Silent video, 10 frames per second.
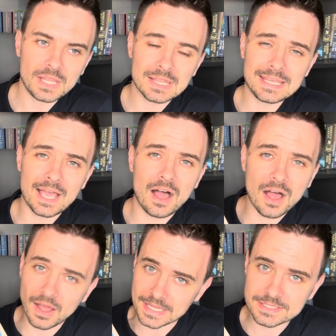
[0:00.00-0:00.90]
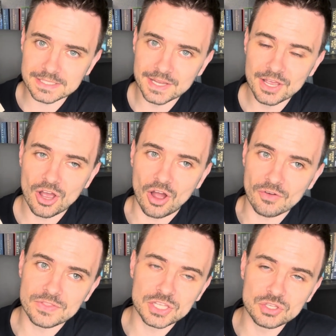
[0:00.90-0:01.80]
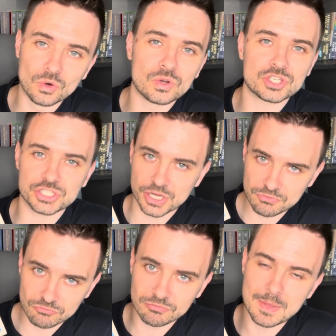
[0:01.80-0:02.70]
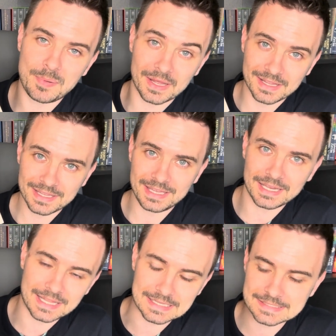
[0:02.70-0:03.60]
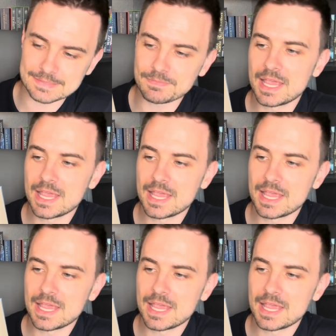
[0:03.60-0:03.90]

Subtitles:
the height of the Yorkshire Ripper killings.